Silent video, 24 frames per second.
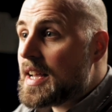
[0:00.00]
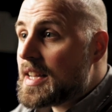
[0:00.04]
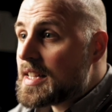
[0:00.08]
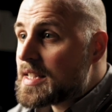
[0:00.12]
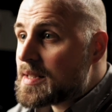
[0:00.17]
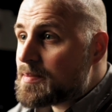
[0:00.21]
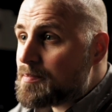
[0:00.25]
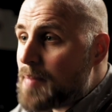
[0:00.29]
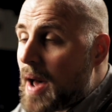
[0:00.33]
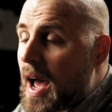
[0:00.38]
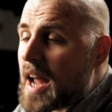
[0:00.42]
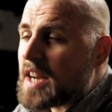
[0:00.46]

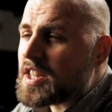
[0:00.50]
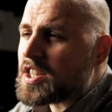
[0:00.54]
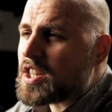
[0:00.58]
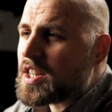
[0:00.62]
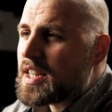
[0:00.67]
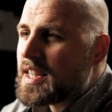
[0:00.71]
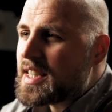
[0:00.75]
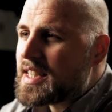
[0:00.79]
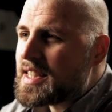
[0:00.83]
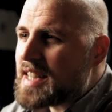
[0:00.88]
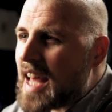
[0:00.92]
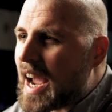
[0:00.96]

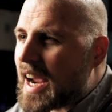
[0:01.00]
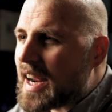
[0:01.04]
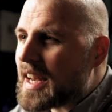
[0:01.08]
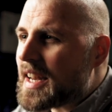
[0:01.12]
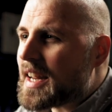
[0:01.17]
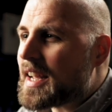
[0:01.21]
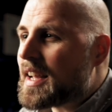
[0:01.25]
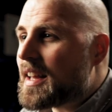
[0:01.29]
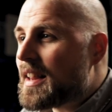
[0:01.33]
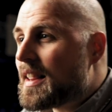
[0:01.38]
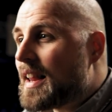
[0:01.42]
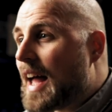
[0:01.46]
especially
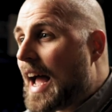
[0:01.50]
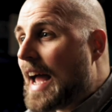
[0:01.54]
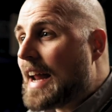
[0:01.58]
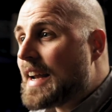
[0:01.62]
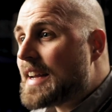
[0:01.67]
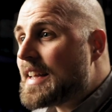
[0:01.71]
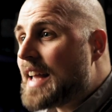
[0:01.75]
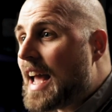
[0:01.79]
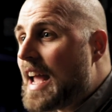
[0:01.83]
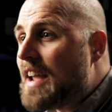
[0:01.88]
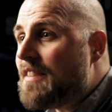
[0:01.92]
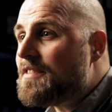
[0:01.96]
technical
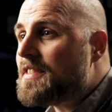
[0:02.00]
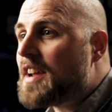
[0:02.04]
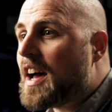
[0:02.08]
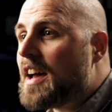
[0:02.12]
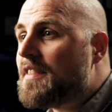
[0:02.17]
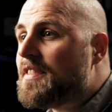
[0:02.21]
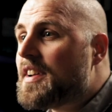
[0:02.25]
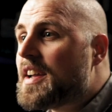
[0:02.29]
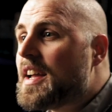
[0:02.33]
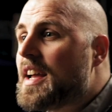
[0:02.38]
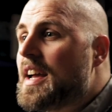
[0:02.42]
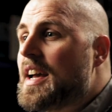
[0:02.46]
and cave
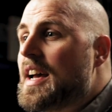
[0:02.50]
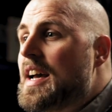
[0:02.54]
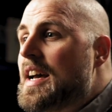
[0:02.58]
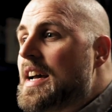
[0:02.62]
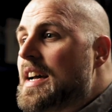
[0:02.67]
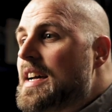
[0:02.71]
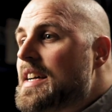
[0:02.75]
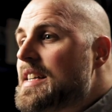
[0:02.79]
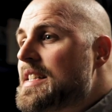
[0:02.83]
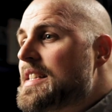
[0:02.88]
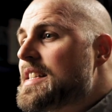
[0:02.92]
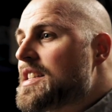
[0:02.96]
diving,
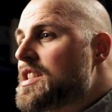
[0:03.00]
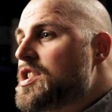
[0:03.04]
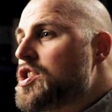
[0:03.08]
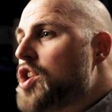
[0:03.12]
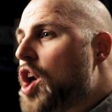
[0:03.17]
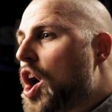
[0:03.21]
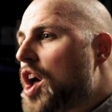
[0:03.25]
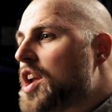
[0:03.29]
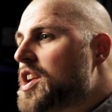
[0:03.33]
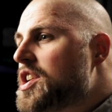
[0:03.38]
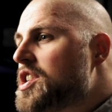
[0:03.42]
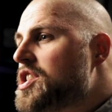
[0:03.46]
is
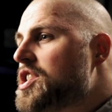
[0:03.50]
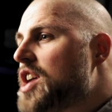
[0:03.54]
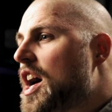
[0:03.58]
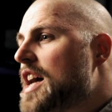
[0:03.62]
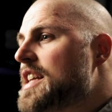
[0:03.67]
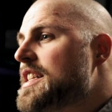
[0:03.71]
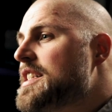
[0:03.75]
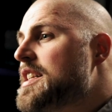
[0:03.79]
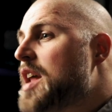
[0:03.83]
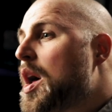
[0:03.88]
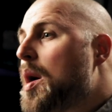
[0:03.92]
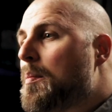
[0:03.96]
not
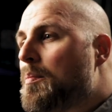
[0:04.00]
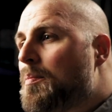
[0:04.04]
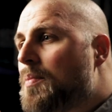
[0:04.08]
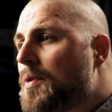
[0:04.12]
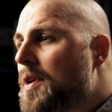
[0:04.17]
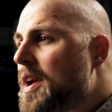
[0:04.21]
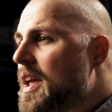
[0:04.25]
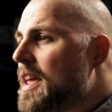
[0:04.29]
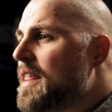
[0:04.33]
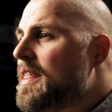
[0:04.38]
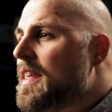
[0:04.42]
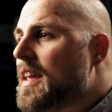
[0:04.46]
just
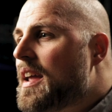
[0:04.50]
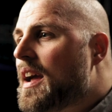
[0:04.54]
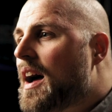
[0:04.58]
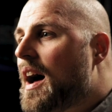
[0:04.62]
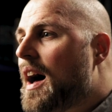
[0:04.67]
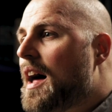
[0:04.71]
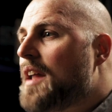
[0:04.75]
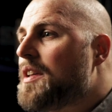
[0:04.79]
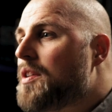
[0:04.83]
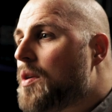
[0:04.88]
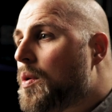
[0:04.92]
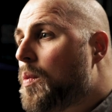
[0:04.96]
breathing
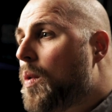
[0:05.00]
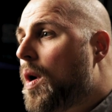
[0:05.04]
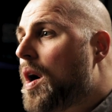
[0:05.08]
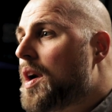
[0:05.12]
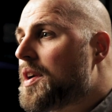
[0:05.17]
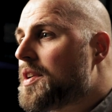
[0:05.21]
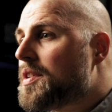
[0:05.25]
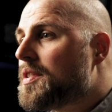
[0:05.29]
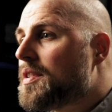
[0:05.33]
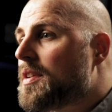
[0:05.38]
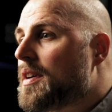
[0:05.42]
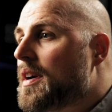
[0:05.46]

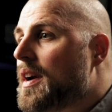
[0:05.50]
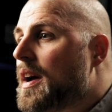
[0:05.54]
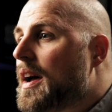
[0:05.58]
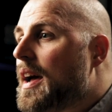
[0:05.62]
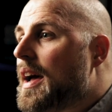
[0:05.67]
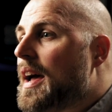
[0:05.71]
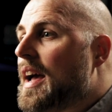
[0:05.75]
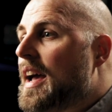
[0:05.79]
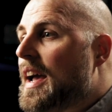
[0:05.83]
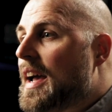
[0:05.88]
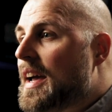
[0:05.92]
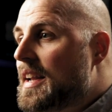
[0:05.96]
underwater.
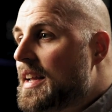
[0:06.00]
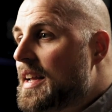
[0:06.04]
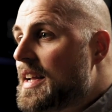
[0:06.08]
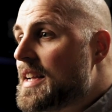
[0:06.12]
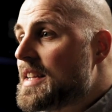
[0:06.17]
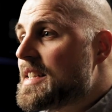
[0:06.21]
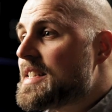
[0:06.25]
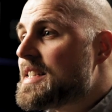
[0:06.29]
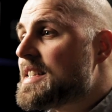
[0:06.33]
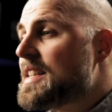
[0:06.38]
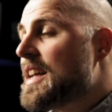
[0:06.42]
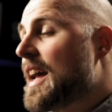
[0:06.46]
It
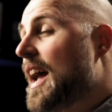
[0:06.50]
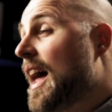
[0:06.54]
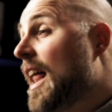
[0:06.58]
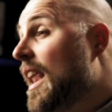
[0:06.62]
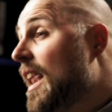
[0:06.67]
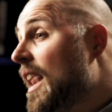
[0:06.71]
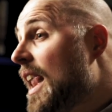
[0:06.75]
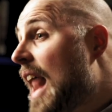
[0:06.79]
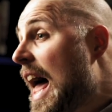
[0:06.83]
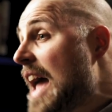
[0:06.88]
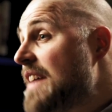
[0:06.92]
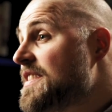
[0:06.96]
is a
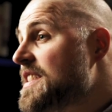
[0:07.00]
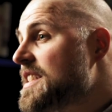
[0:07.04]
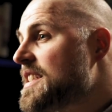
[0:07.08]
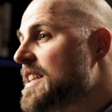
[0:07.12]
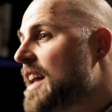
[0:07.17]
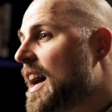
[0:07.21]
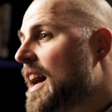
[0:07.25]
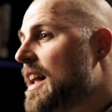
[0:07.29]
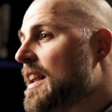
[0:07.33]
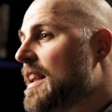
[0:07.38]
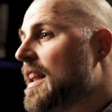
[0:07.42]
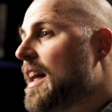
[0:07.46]

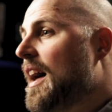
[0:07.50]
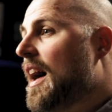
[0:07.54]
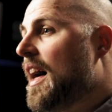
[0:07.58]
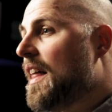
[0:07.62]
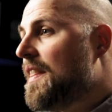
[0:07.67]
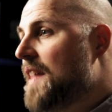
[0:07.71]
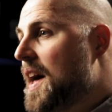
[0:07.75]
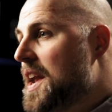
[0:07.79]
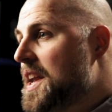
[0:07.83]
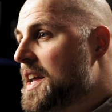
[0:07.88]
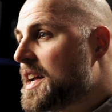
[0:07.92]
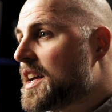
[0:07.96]
lifestyle
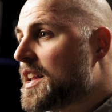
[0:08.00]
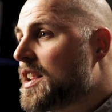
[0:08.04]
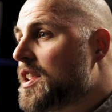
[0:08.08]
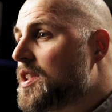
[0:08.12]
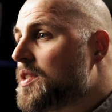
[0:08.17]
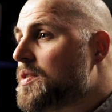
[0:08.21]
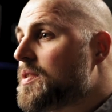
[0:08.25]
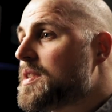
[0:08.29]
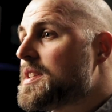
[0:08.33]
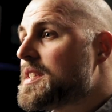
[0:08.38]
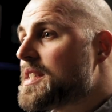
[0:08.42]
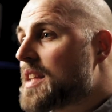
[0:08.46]
that
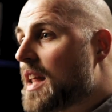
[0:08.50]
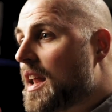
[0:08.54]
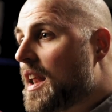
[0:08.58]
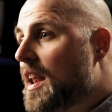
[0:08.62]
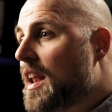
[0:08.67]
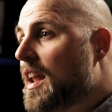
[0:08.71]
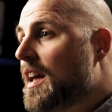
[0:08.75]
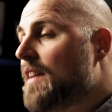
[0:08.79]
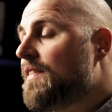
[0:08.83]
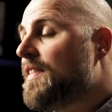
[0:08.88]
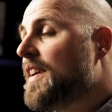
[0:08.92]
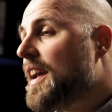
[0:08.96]
includes
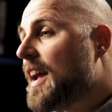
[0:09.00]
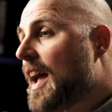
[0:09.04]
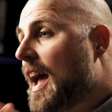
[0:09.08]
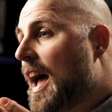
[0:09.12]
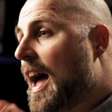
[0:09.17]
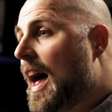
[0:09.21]
living